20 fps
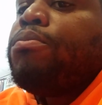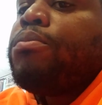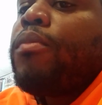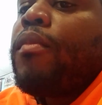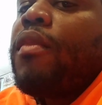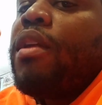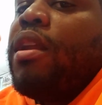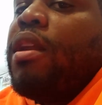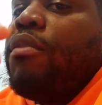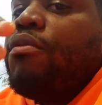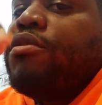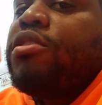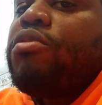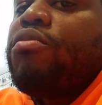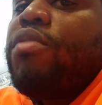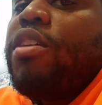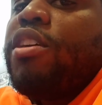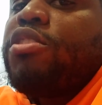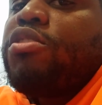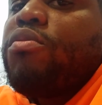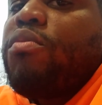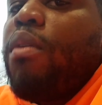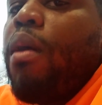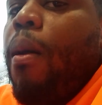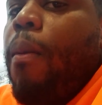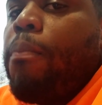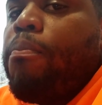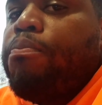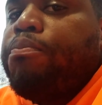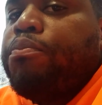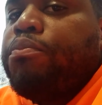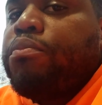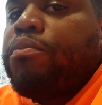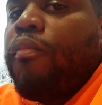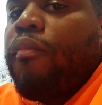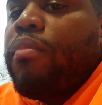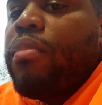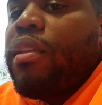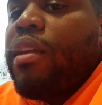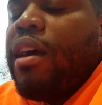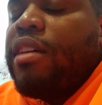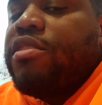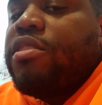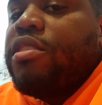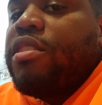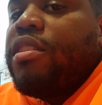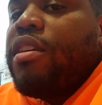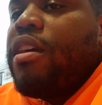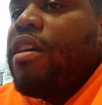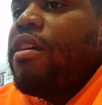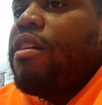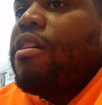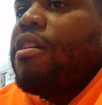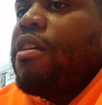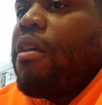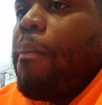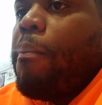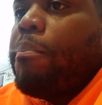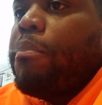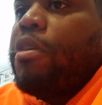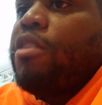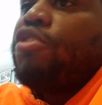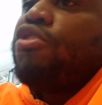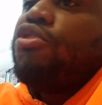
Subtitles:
And if it's a restaurant that's in the area that you